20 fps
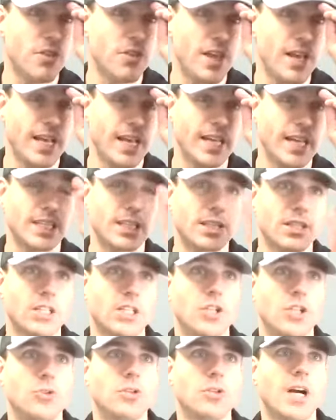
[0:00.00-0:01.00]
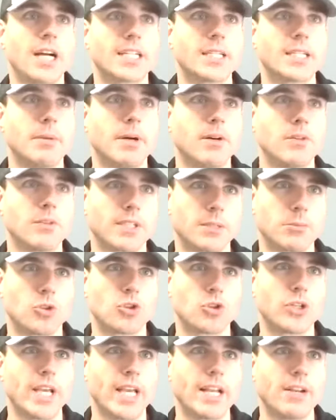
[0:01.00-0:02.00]
thing is, you talked about some
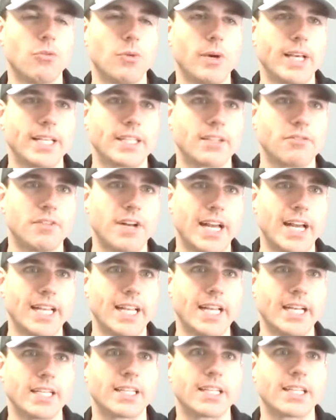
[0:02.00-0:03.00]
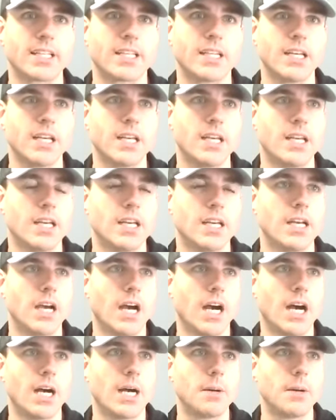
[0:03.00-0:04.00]
creative ways to finance.
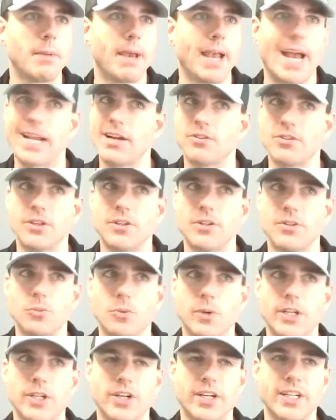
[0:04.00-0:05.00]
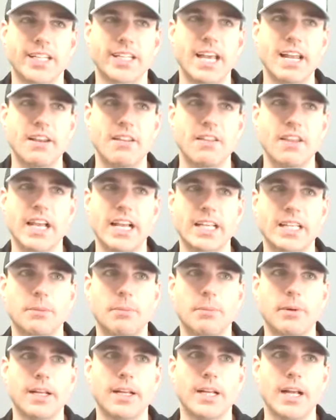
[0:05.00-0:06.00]
And I don't know what you're going to say to this,
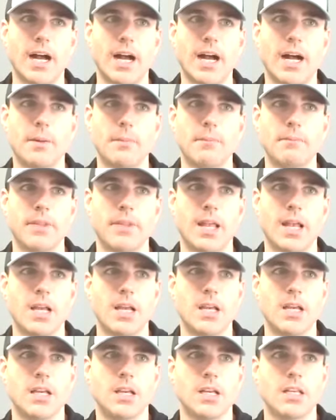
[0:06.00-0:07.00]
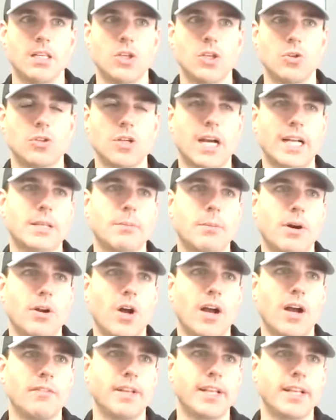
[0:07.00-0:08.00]
but you talked about
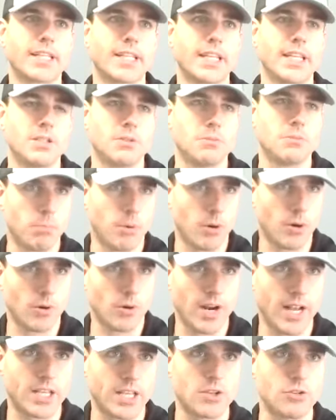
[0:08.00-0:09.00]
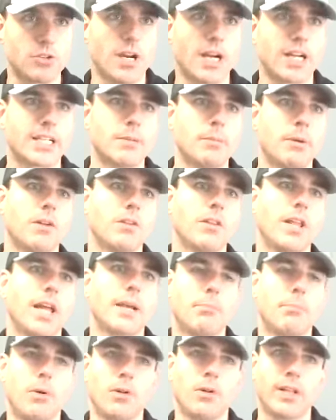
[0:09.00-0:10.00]
obviously burring, you talked about
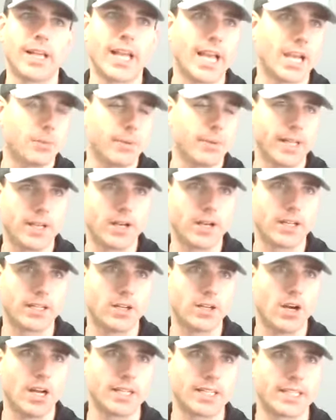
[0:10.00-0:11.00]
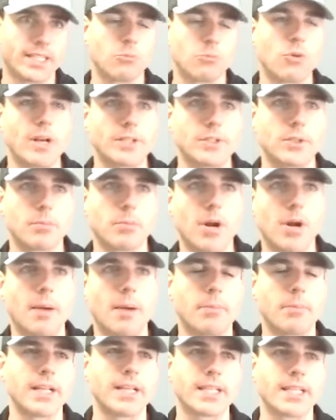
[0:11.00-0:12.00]
like pulling equity on some rental
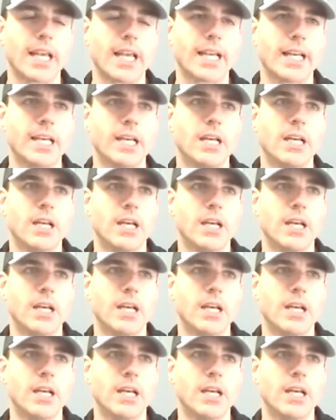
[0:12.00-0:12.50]
properties. Like,